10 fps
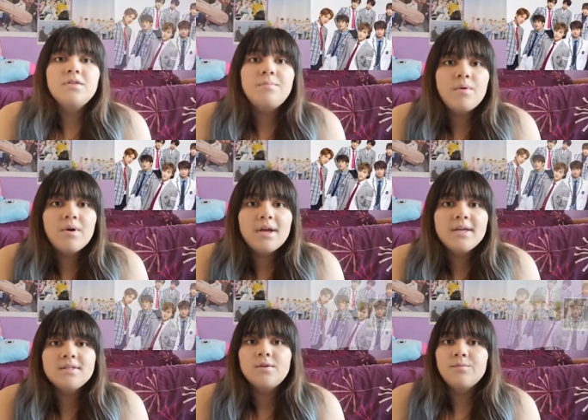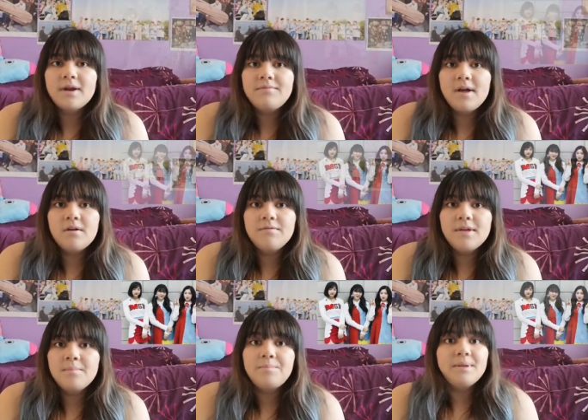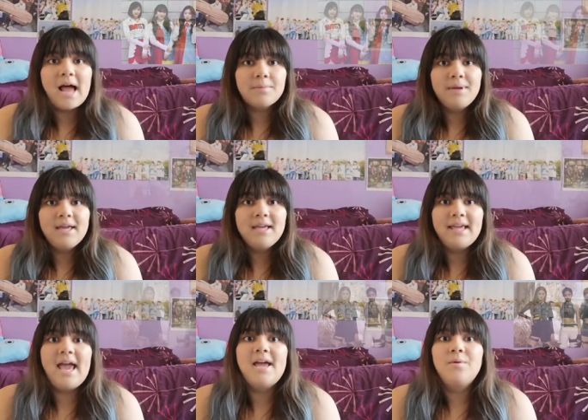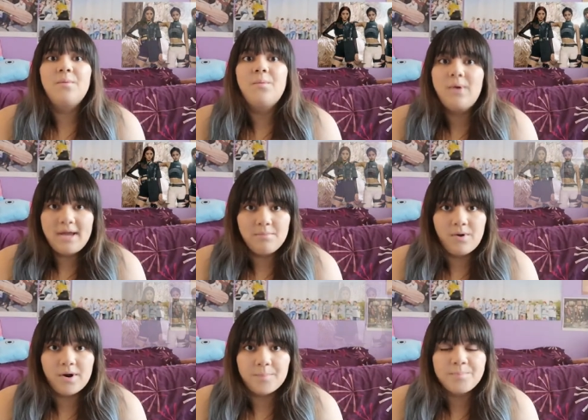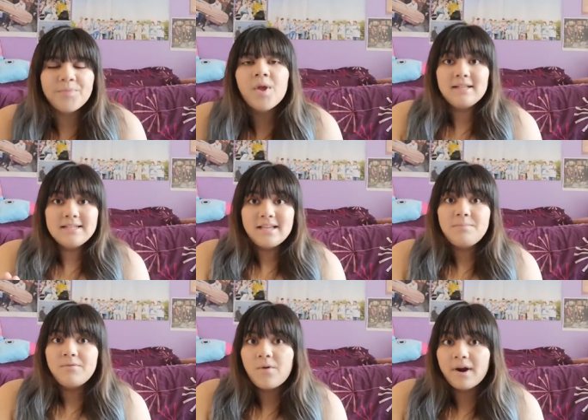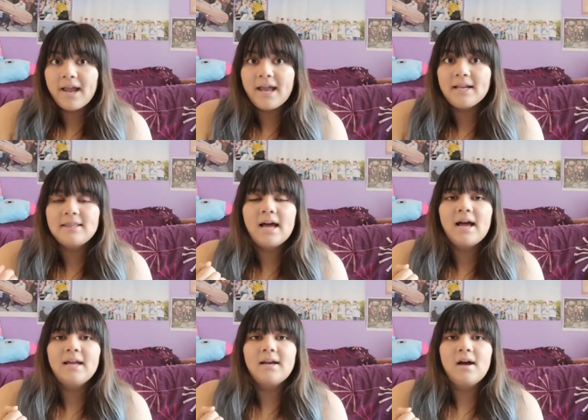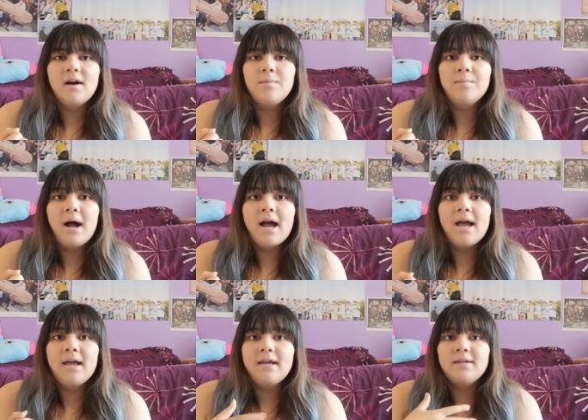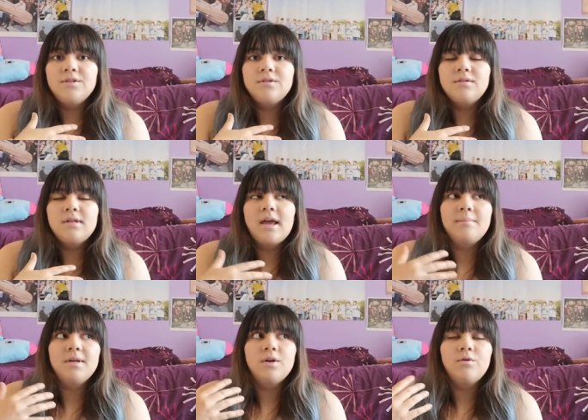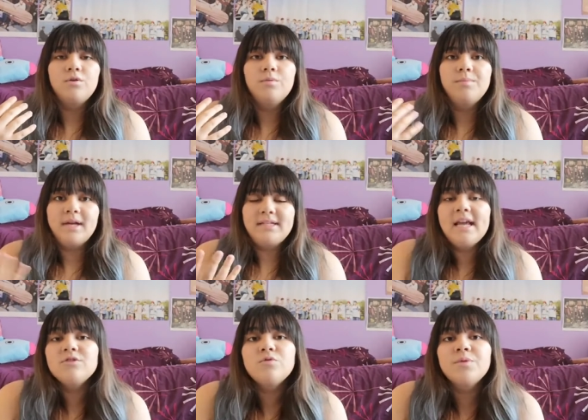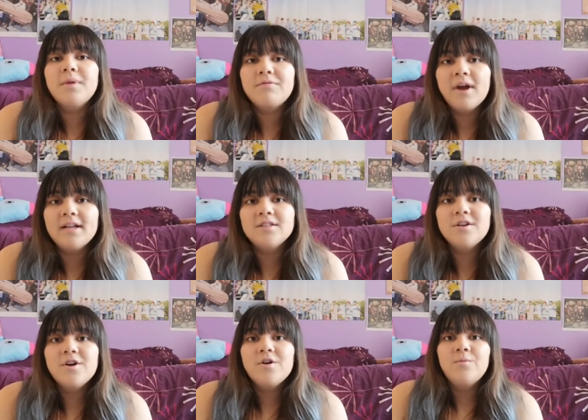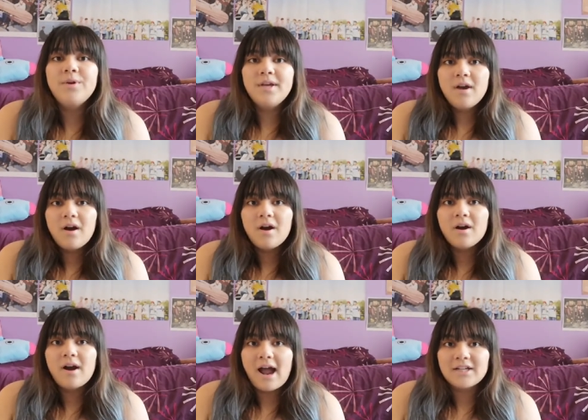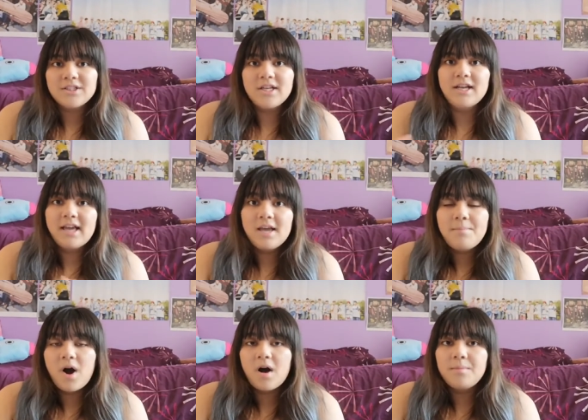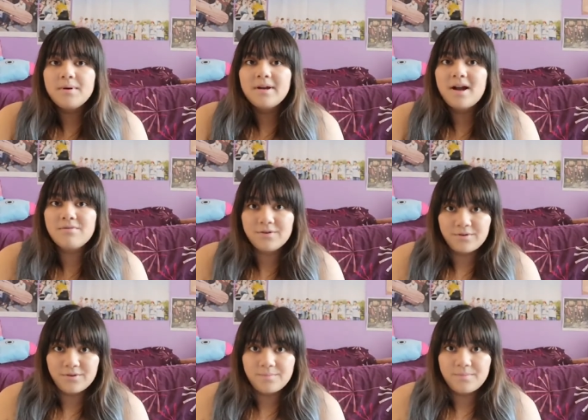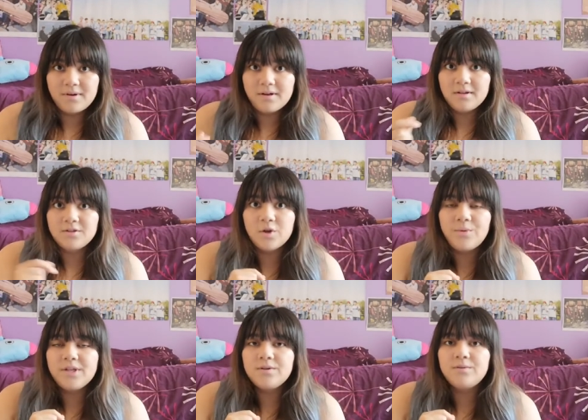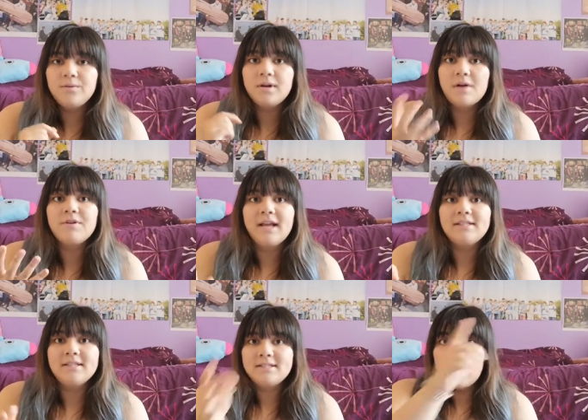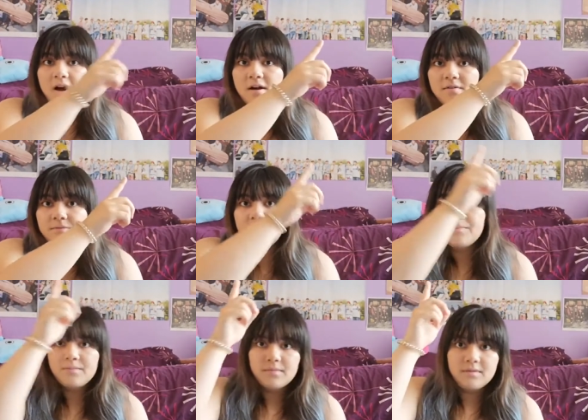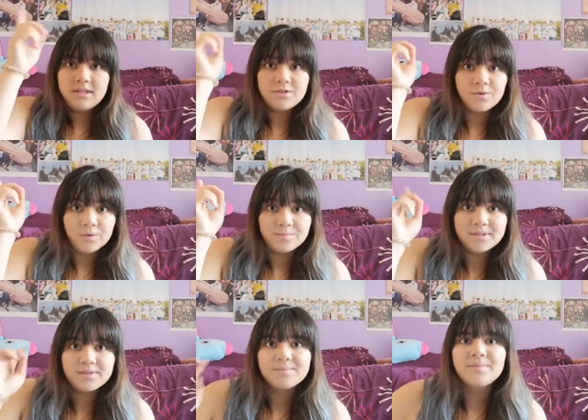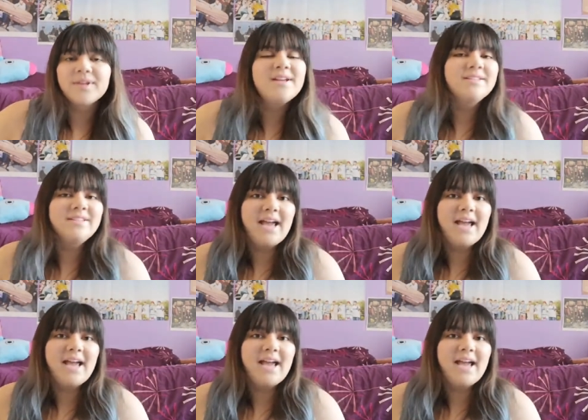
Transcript: The Boys, Red Velvet, Blackpink, and way more. As I said beforehand that um, I am in a group, like a dance group with my friends, we are actually a K-pop cover group. So we do cover dances of these groups. So